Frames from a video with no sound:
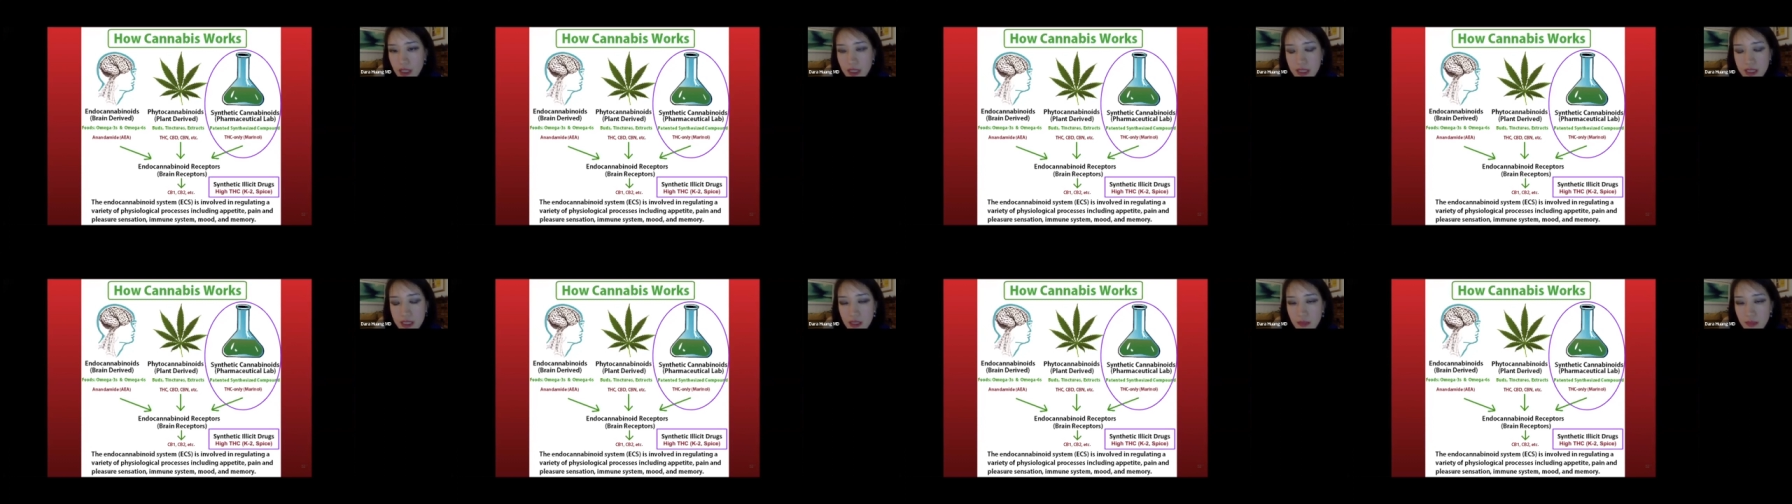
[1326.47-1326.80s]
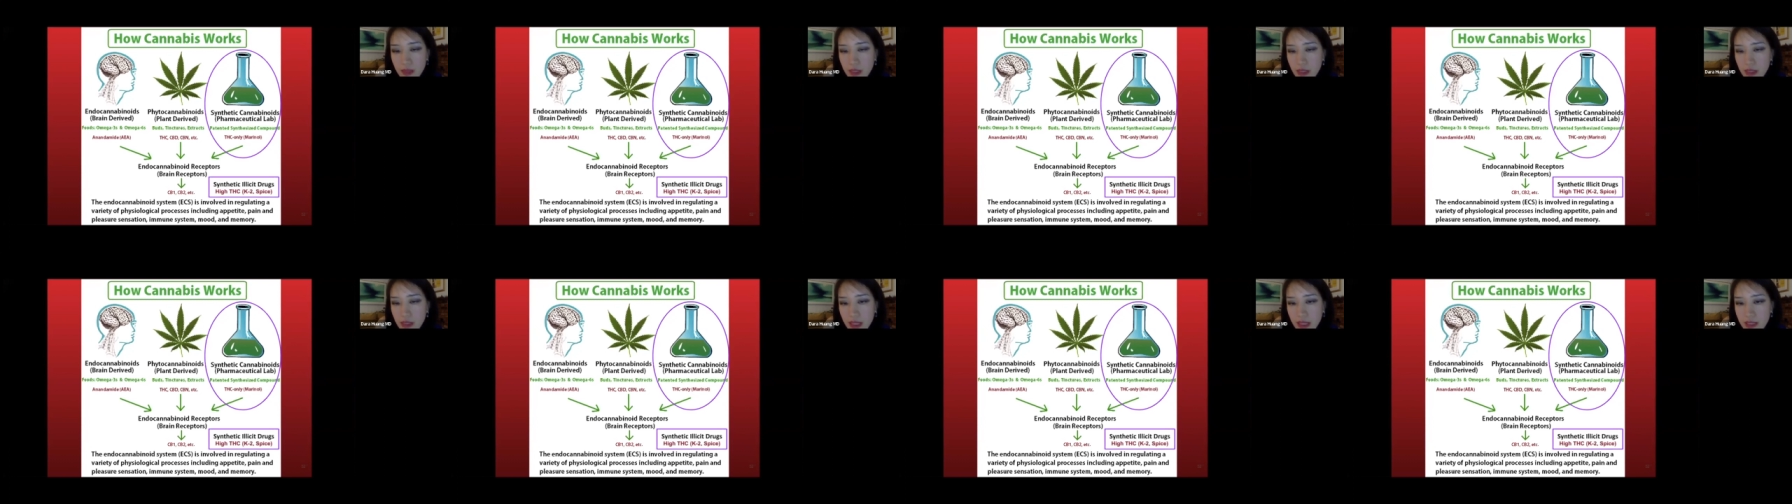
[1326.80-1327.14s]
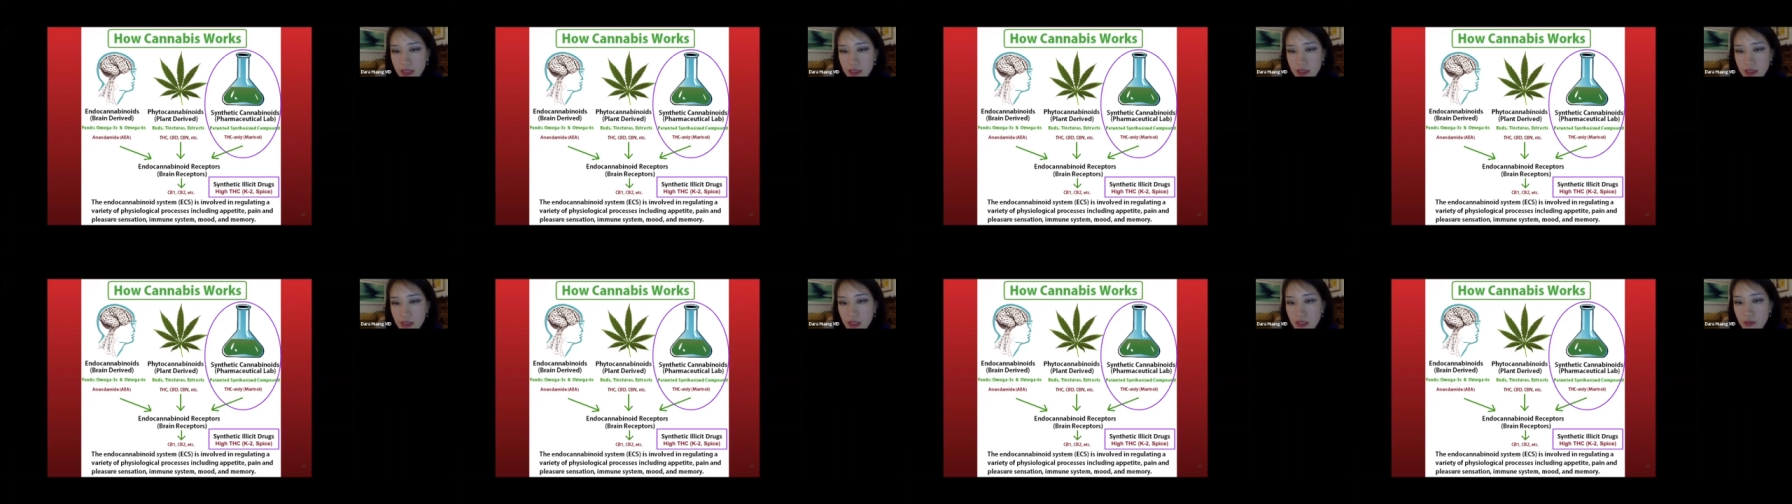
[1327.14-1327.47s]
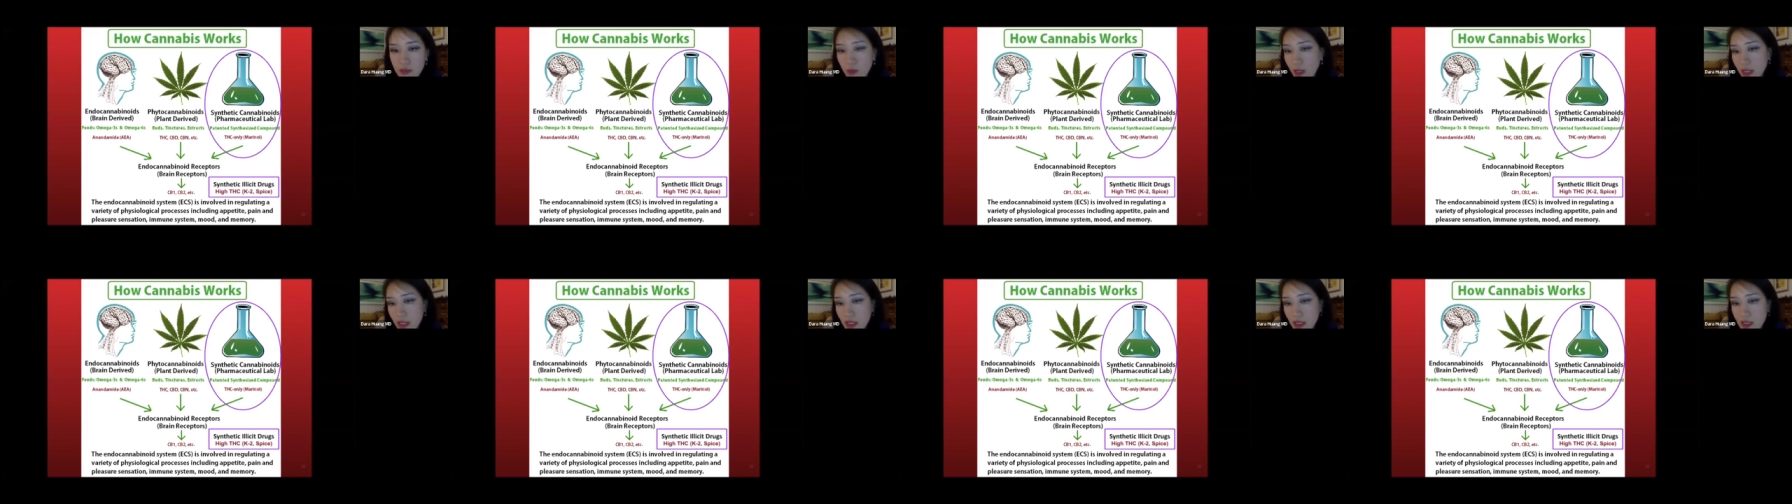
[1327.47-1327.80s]
It's something that's
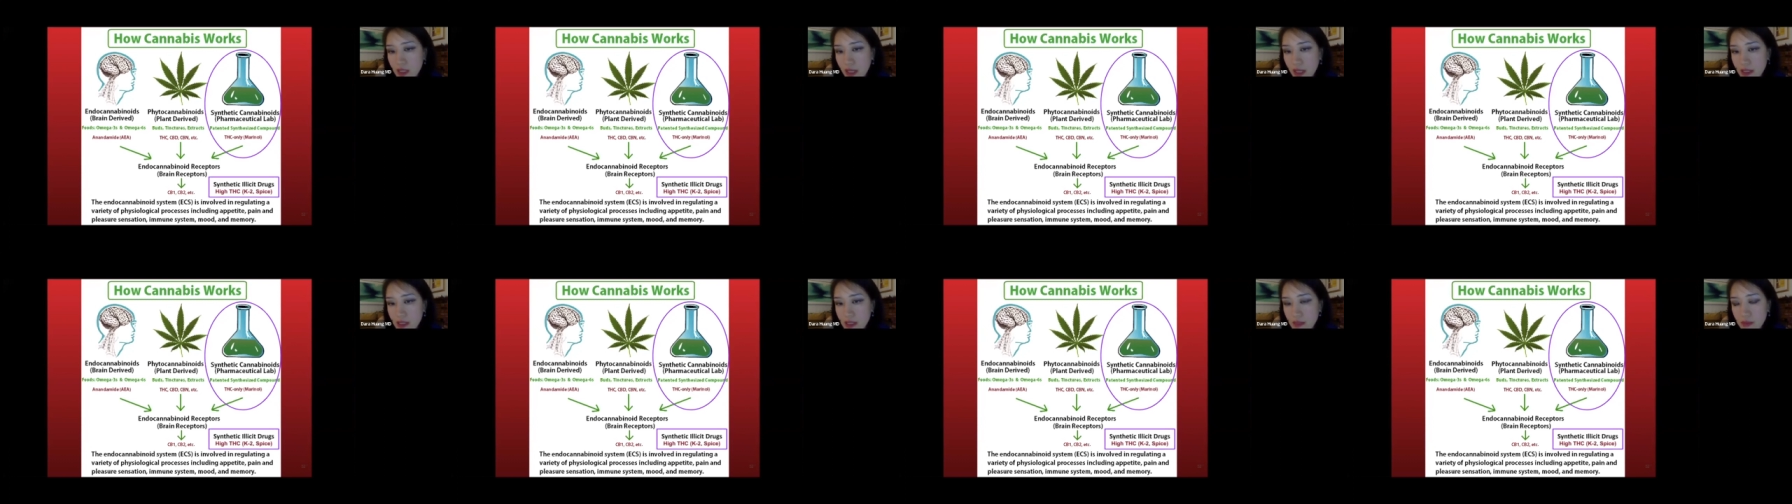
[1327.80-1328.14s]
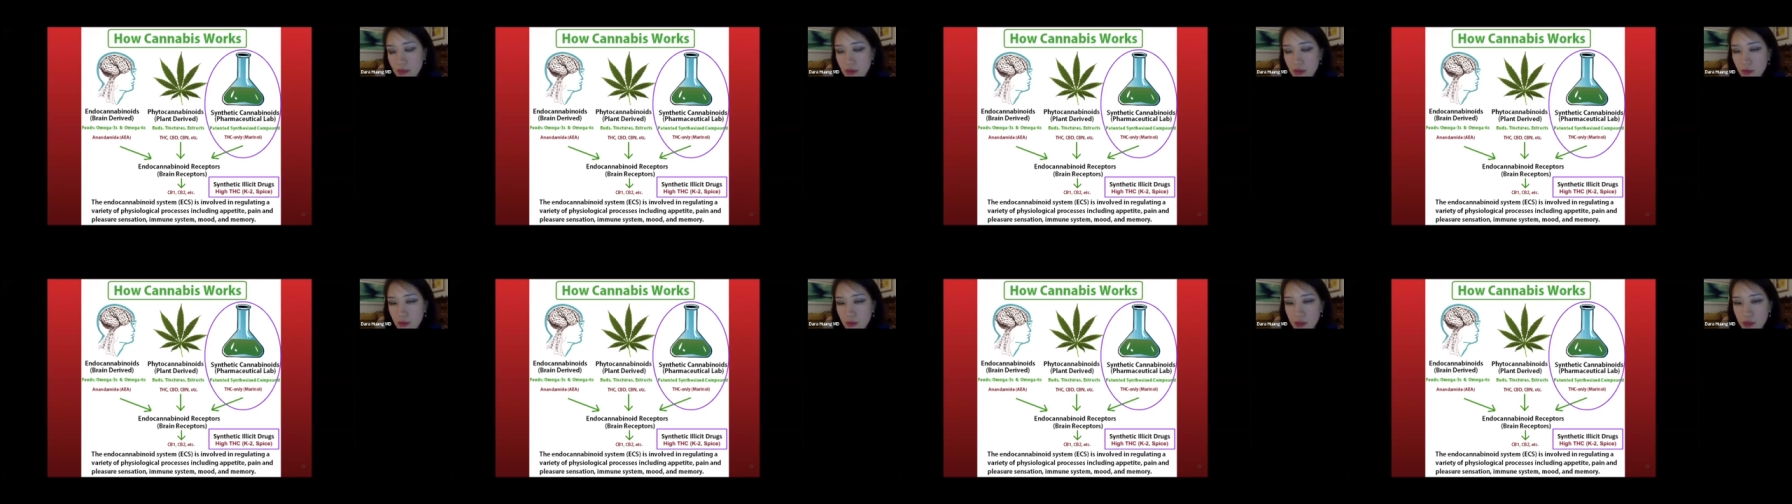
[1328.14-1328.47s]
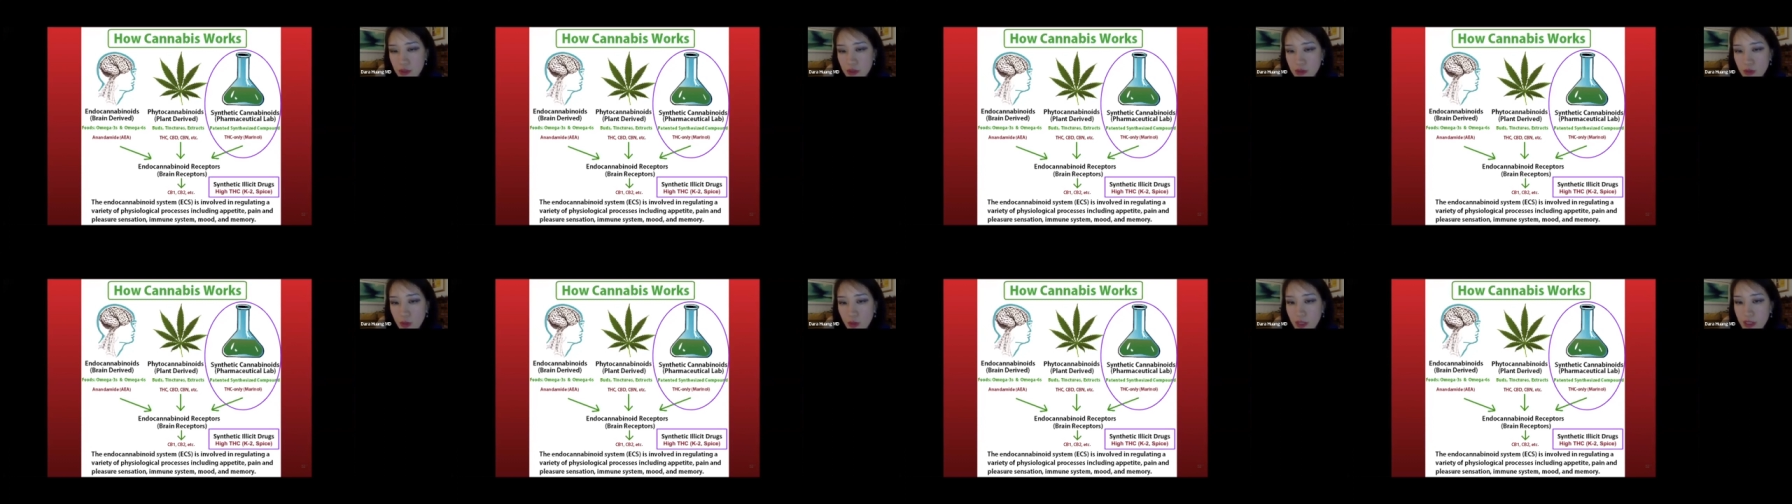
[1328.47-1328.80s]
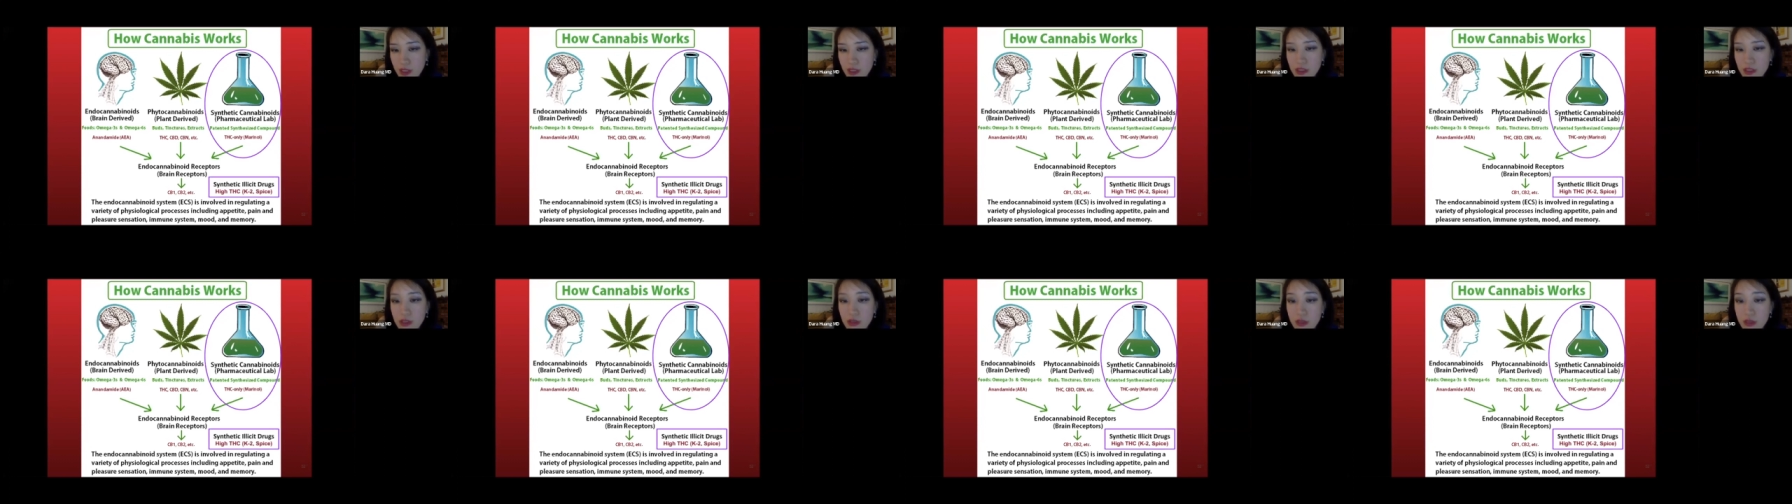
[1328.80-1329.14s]
unrecognizable, which is why
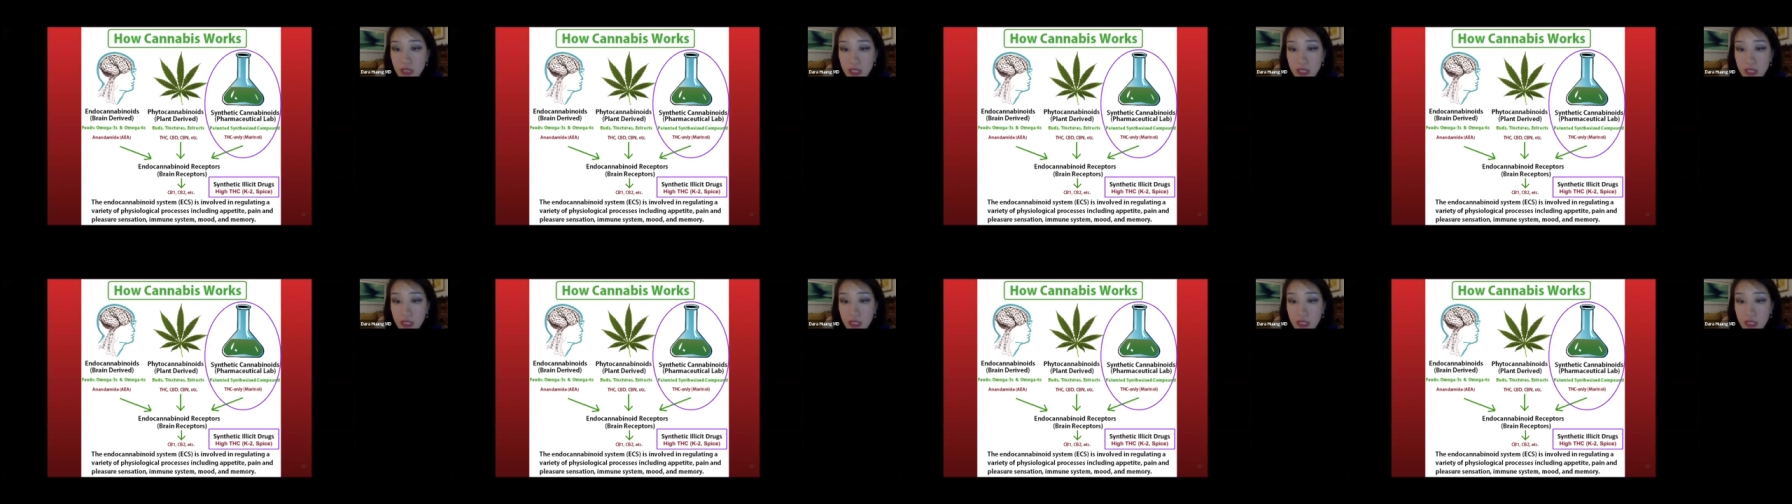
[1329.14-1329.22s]
it's so